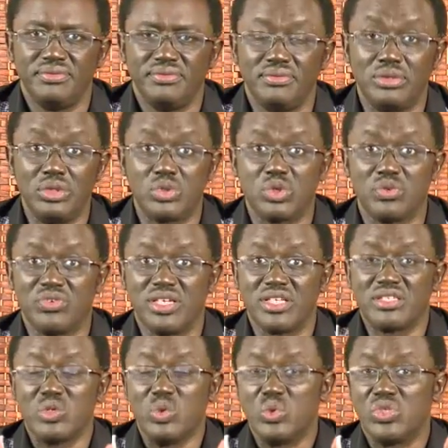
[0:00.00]
Those of
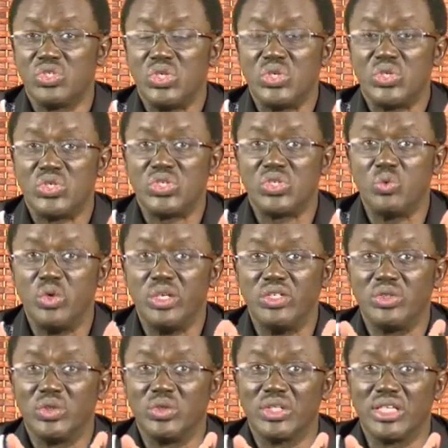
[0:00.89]
us who teach, we
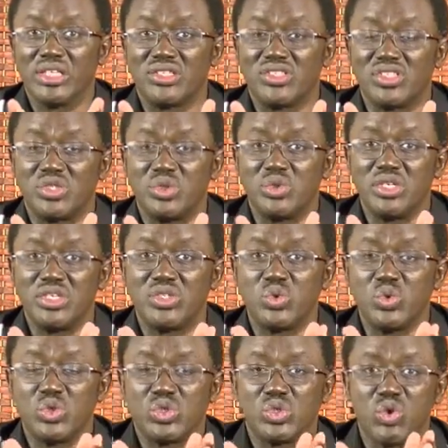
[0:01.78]
know that students
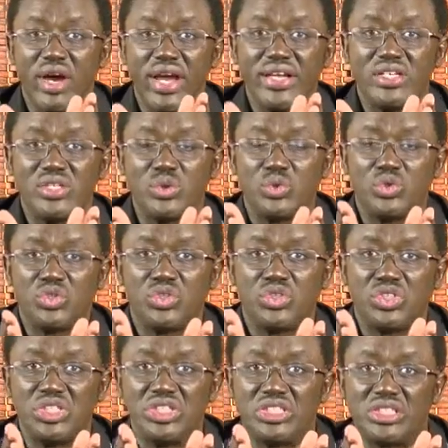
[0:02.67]
who try to
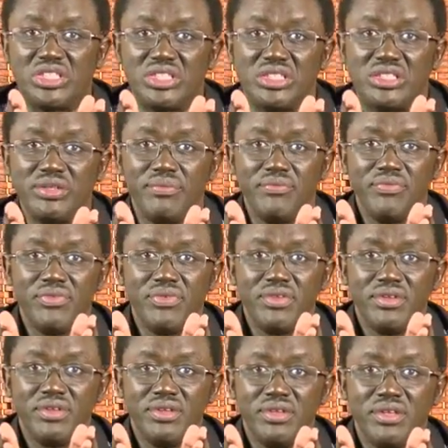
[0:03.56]
cheat
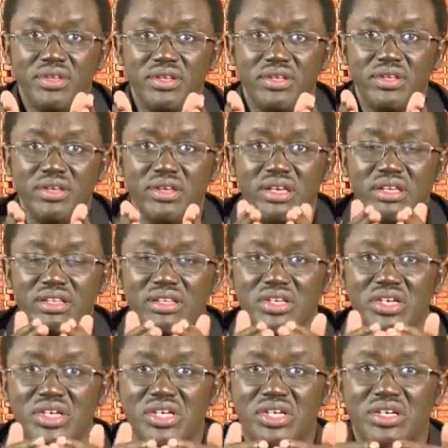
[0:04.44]
in
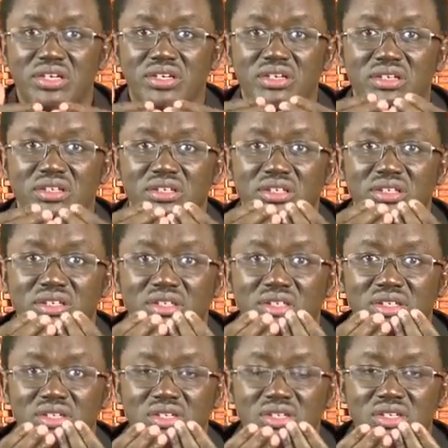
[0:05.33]
their
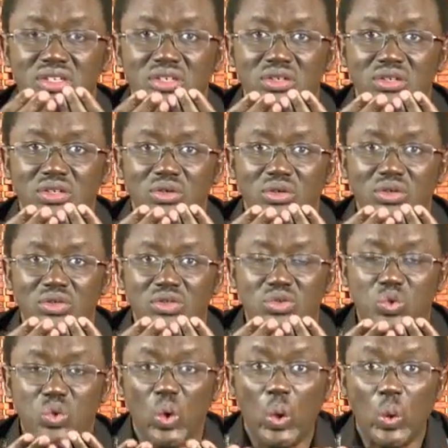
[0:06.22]

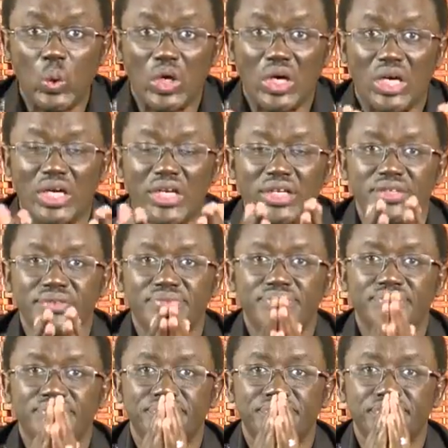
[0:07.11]
schoolwork,
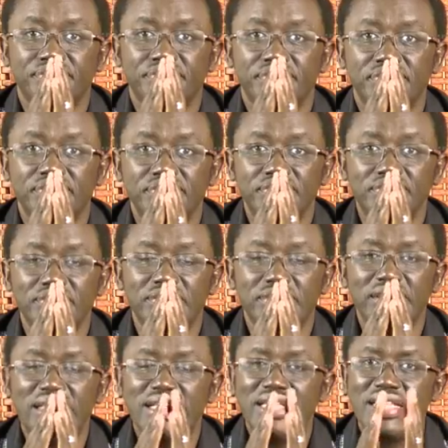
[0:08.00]

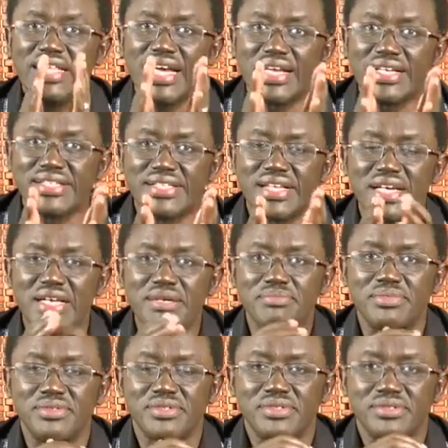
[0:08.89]
in their
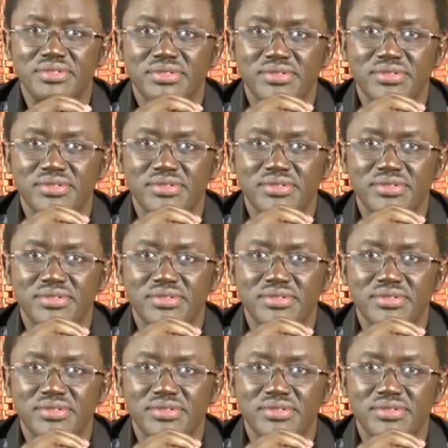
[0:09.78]
exams,